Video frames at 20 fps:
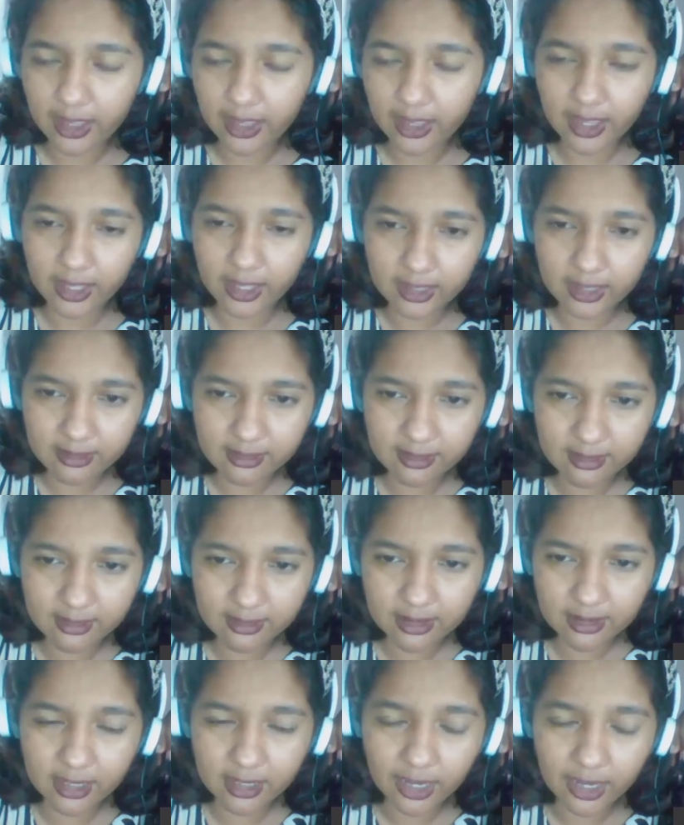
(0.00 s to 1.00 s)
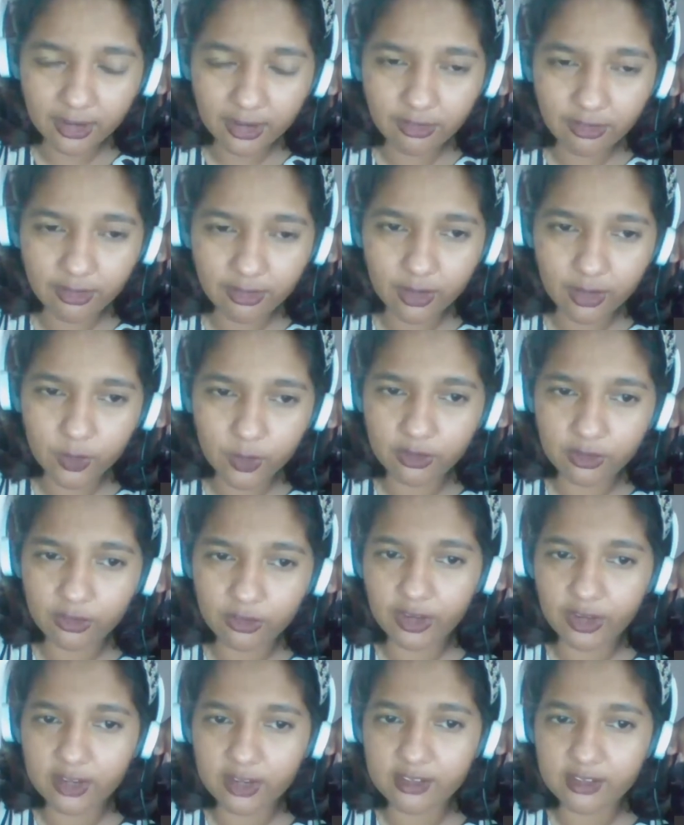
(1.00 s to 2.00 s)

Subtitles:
And this is in a country which is very